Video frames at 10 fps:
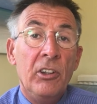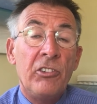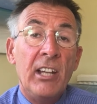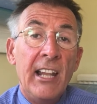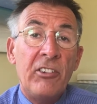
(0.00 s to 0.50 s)

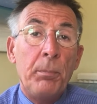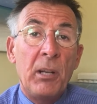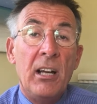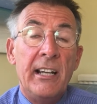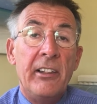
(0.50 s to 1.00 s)
So let's
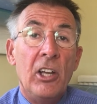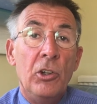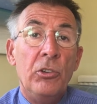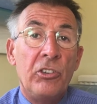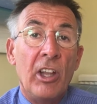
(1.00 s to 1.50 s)
apply
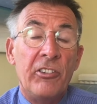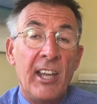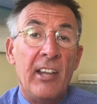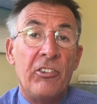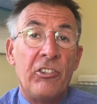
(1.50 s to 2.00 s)
those
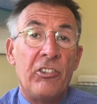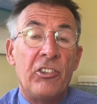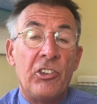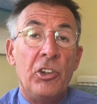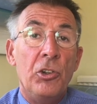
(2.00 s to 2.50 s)
tests
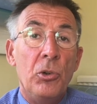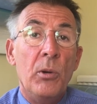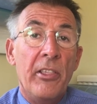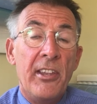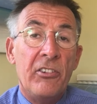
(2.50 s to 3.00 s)
to
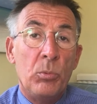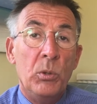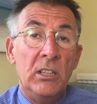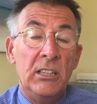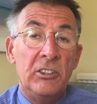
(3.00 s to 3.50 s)
this
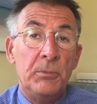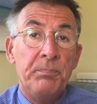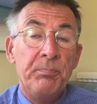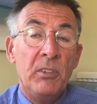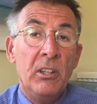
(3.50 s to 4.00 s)
word.
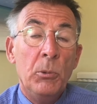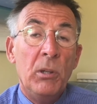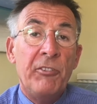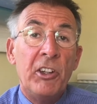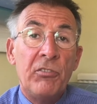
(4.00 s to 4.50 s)

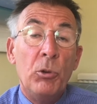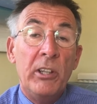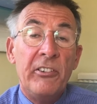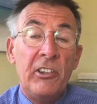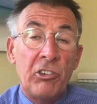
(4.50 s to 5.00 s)
Well, first of
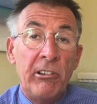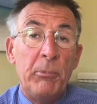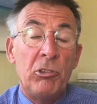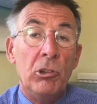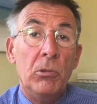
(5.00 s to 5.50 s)
all, is it
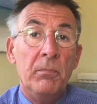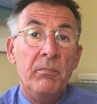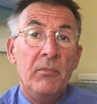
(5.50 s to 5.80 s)
scriptural?